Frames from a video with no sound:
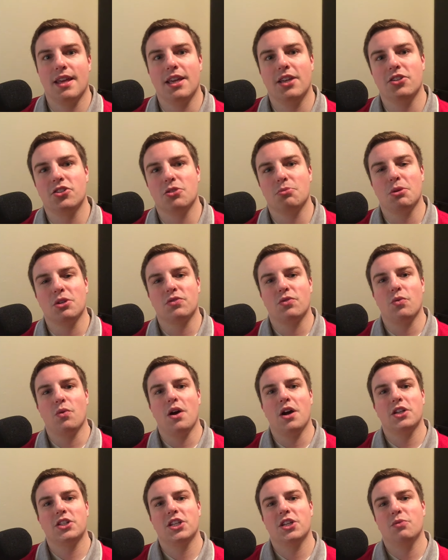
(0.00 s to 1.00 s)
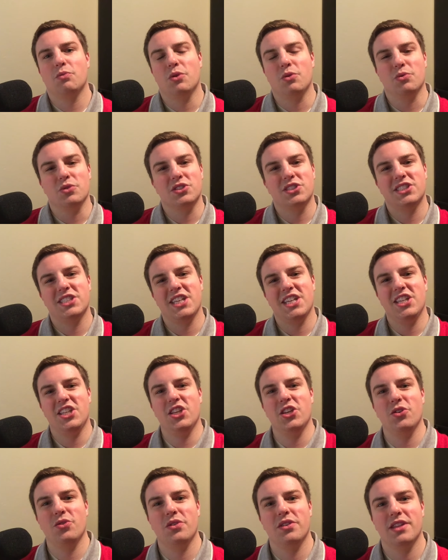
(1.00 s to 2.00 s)
Thank you so much for watching. We will see
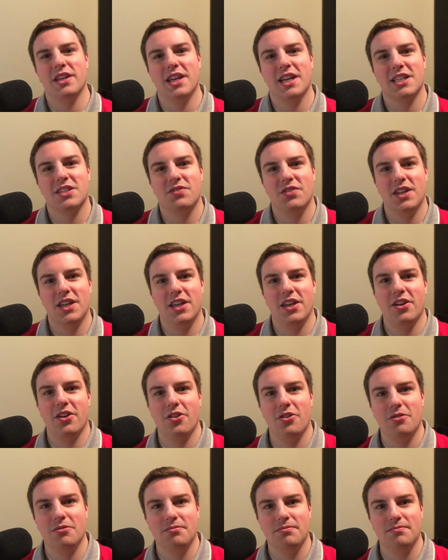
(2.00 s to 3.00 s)
you in the next video.